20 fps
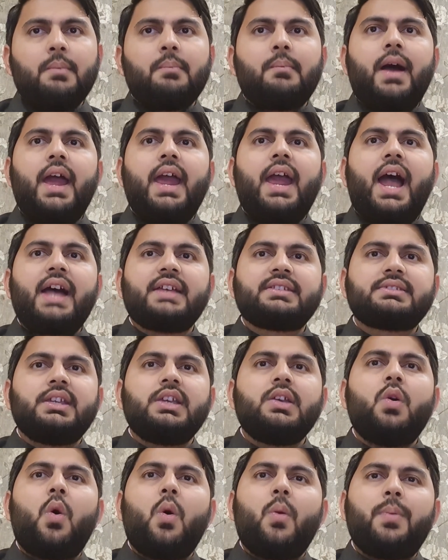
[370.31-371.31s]
By
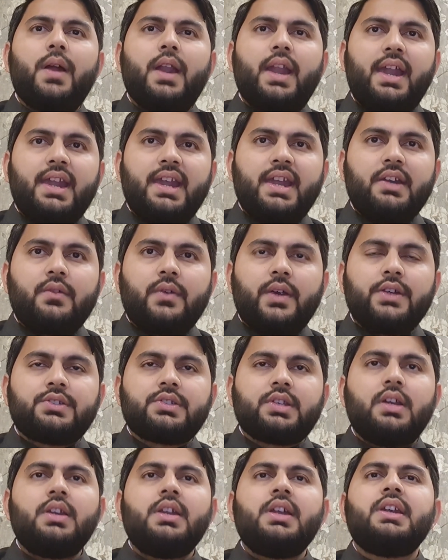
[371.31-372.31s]
asking open-ended
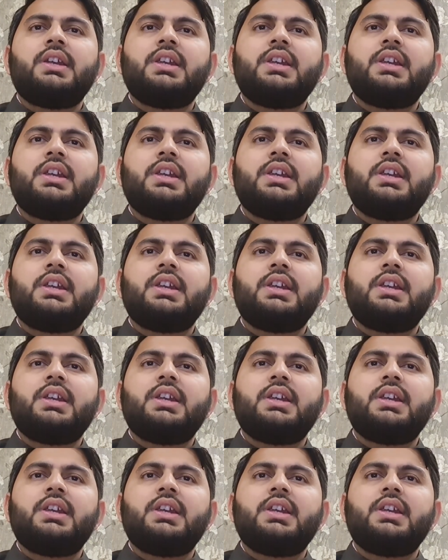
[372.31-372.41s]
questions,